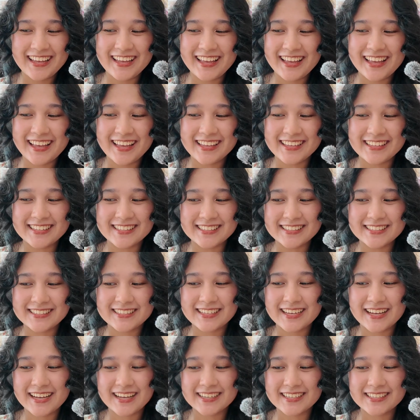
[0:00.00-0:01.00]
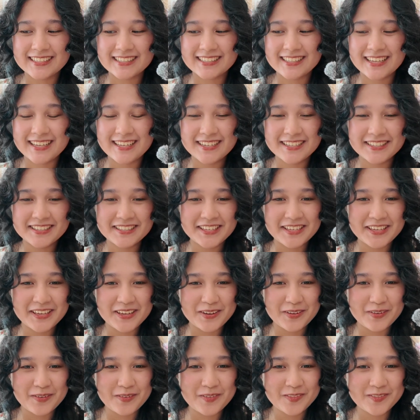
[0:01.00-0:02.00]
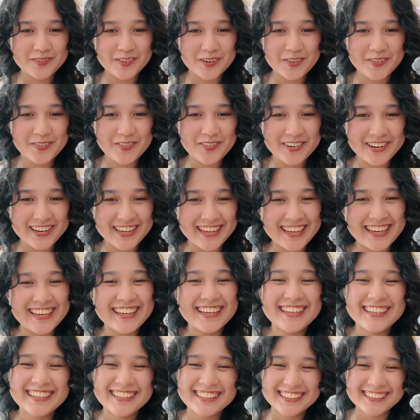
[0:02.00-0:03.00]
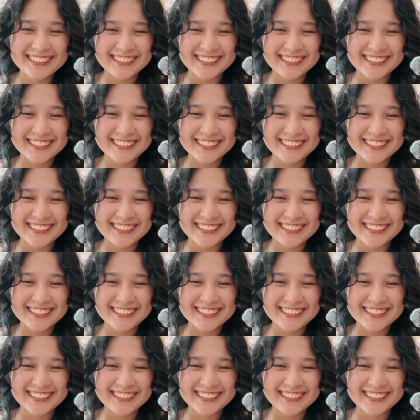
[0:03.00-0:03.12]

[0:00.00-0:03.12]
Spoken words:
and I'll send it to you for free.